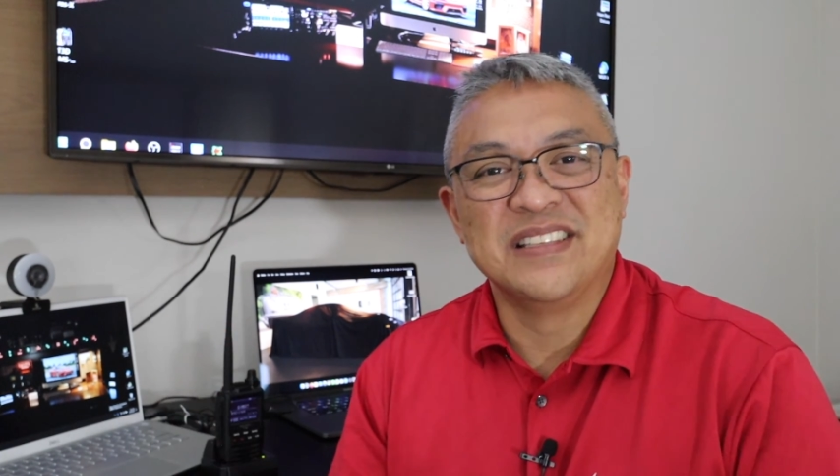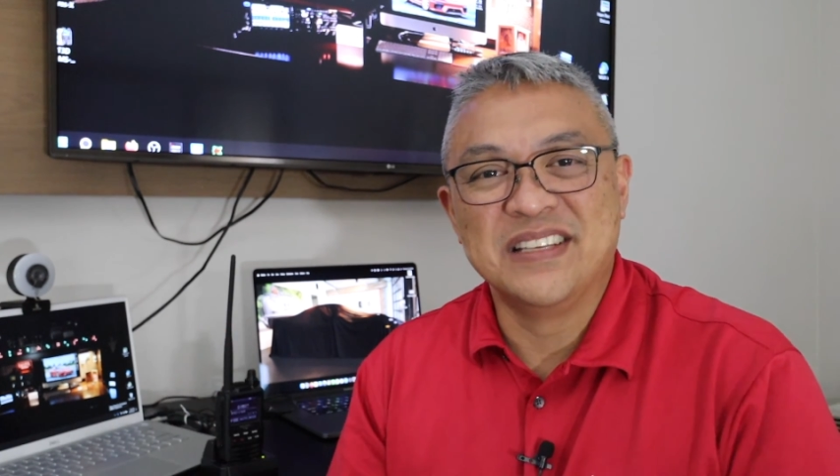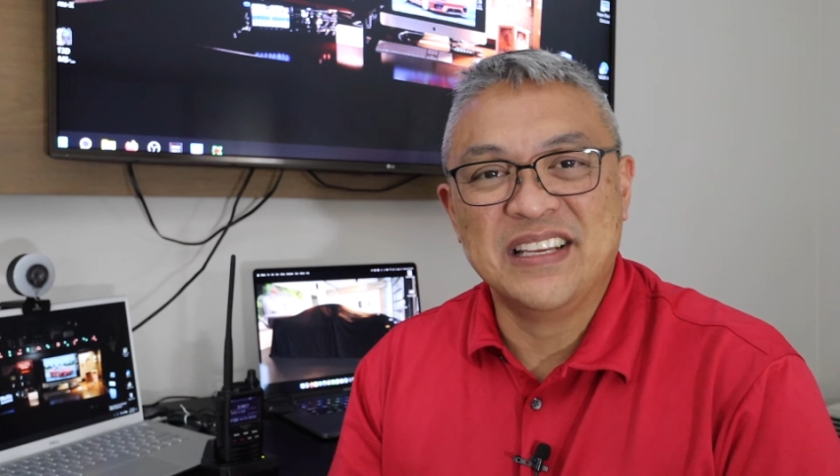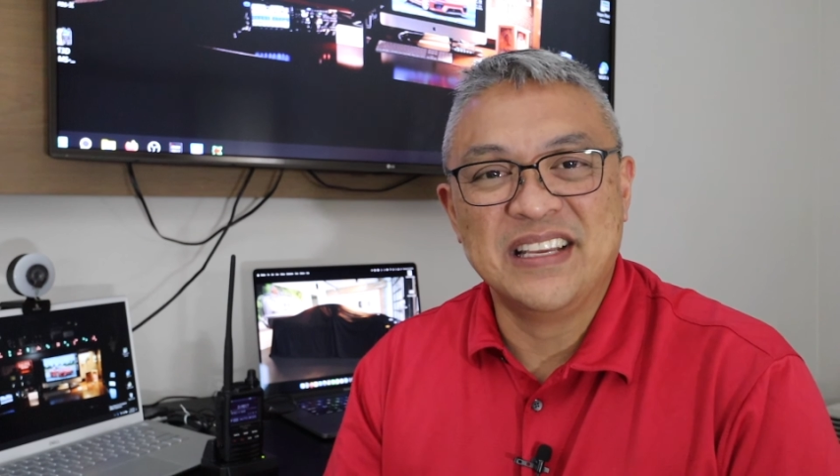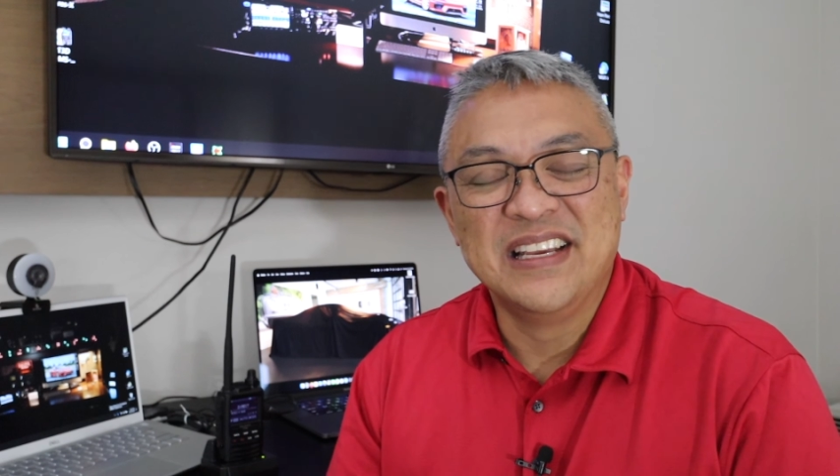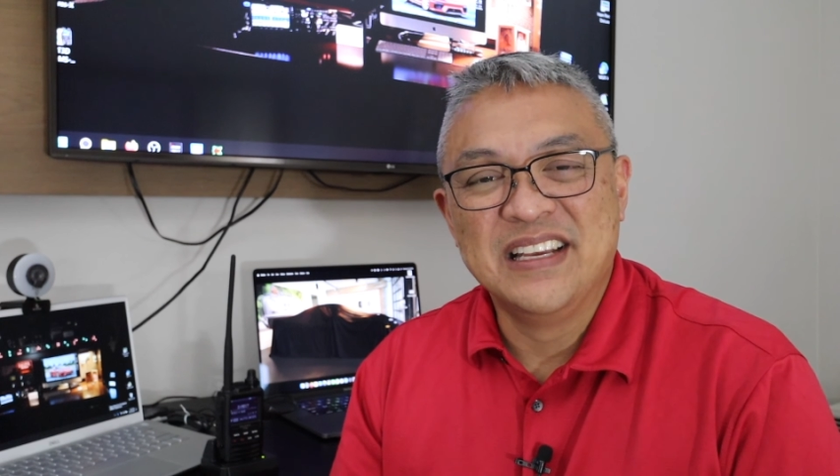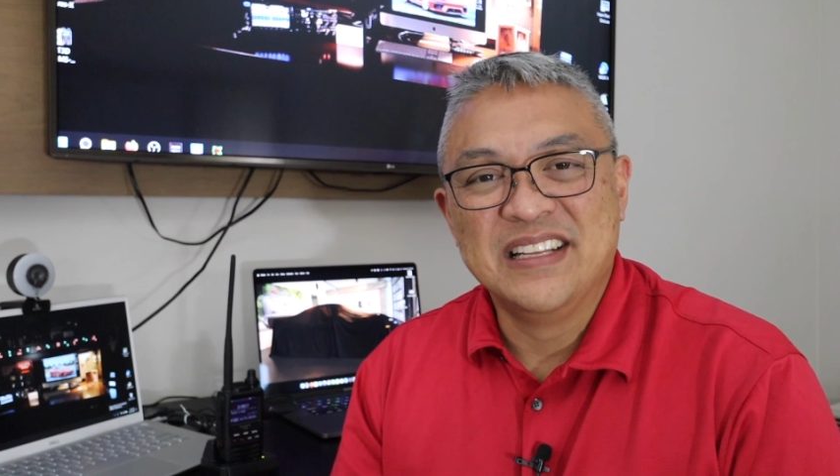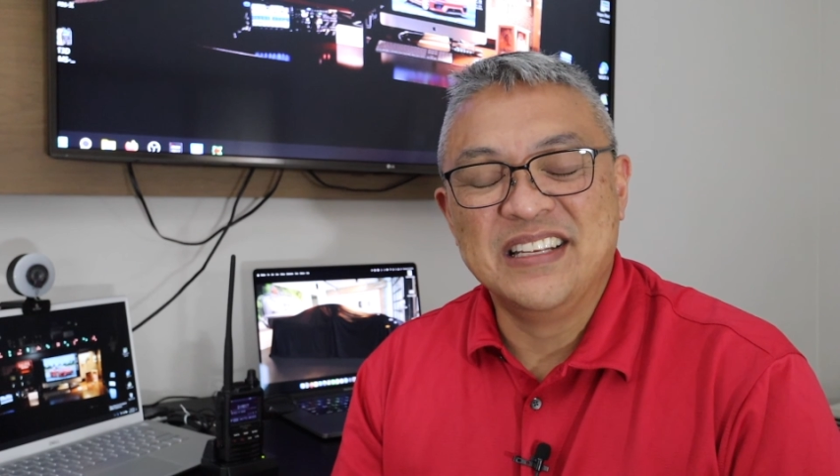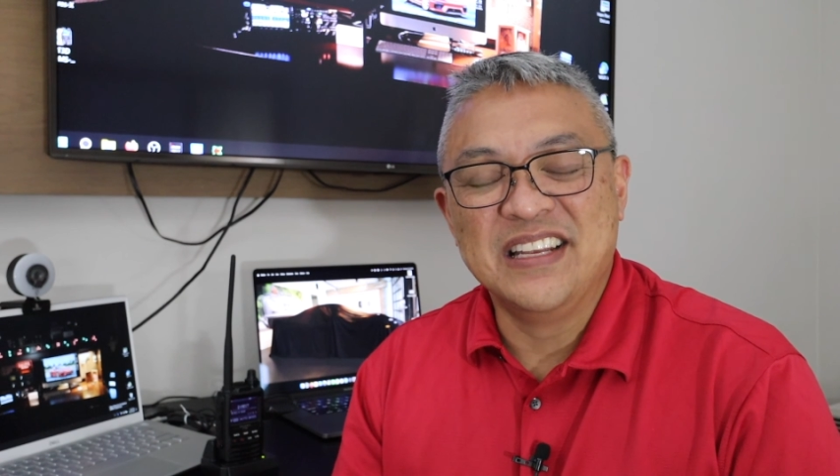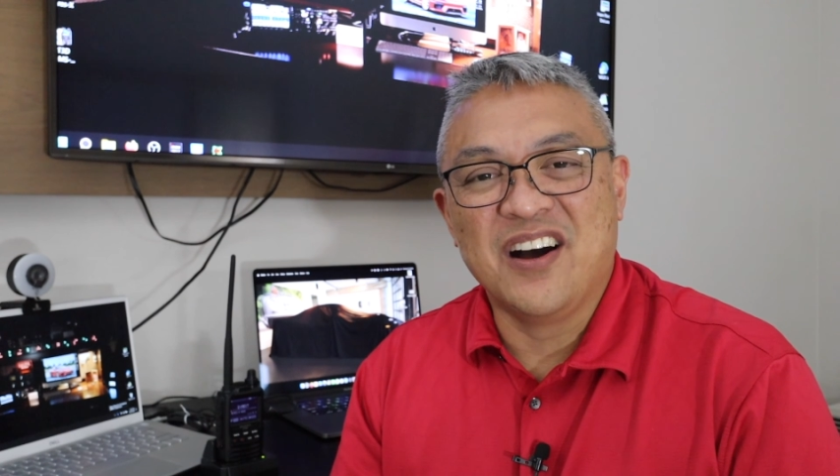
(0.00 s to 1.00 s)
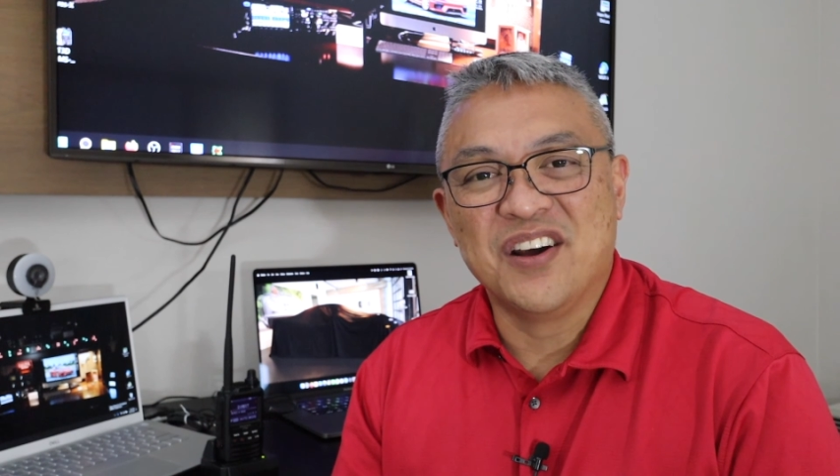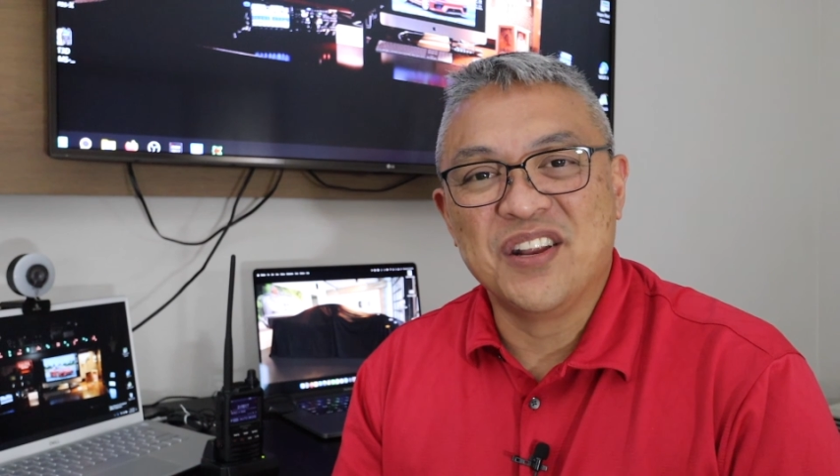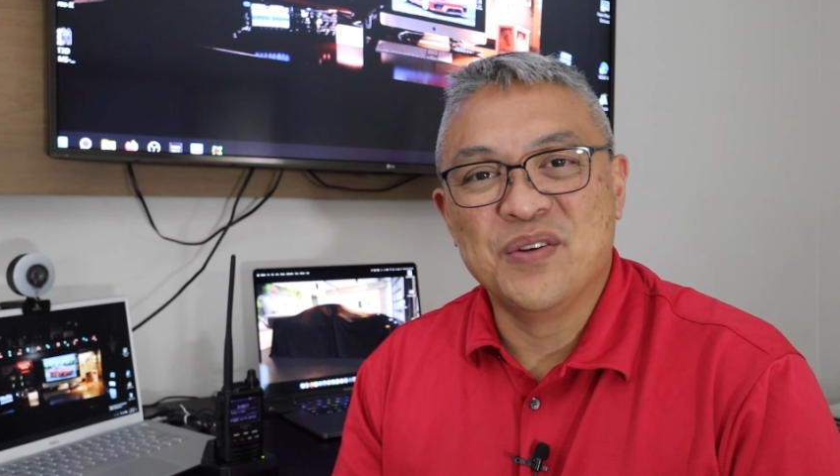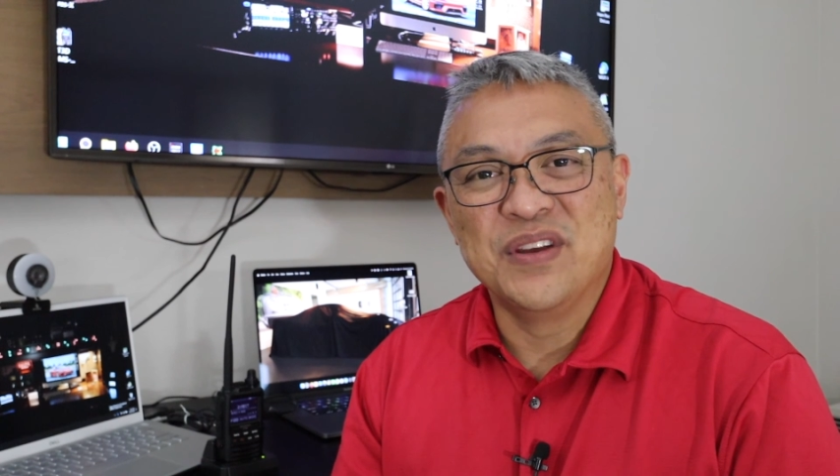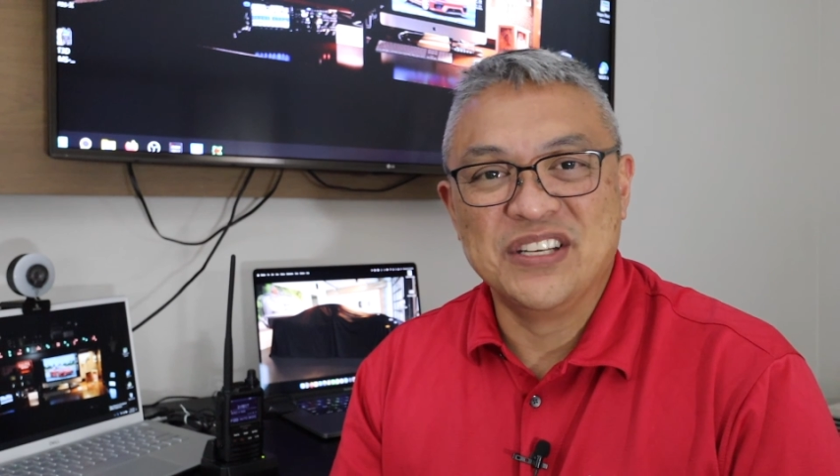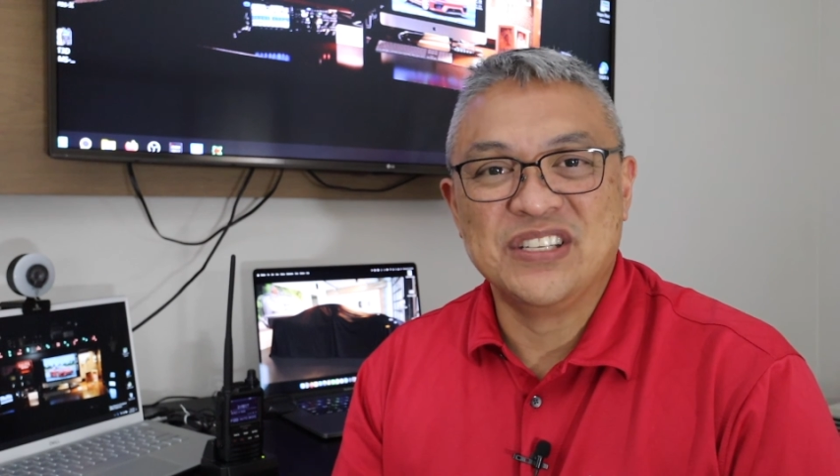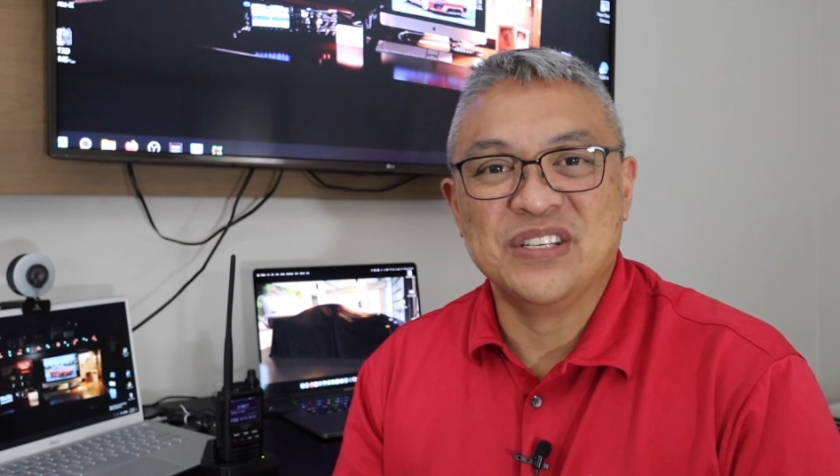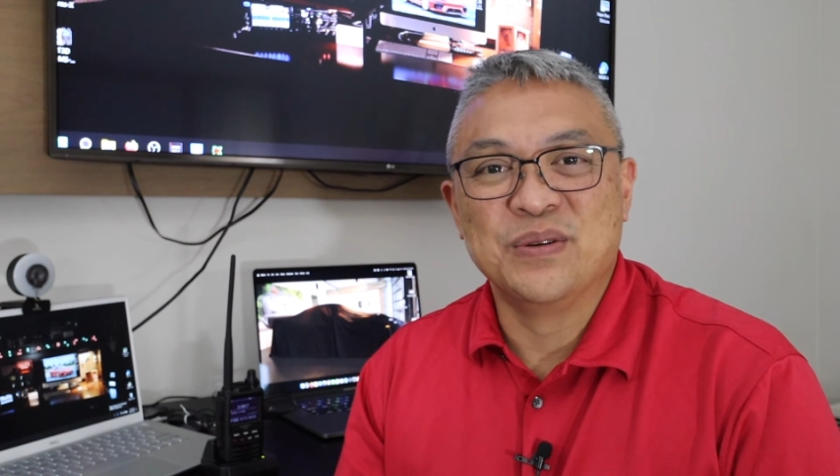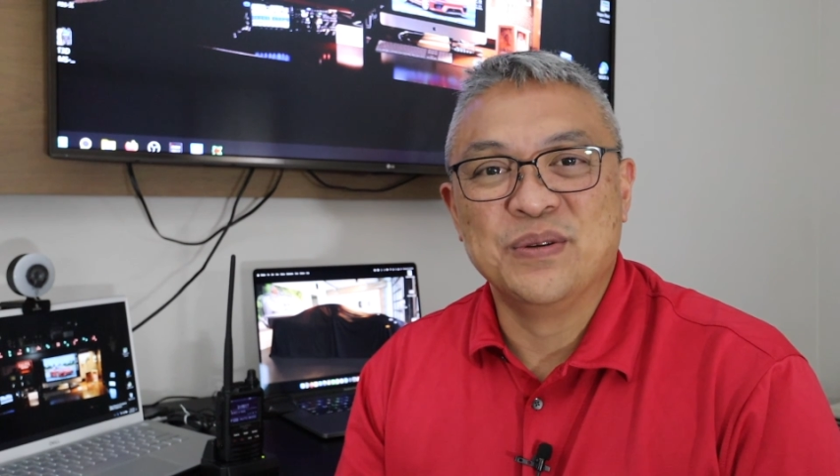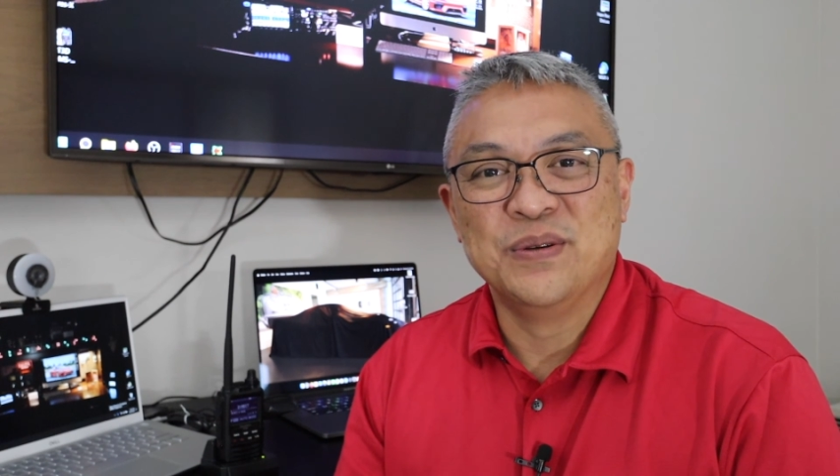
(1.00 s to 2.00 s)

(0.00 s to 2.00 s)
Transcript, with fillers: the audio issue.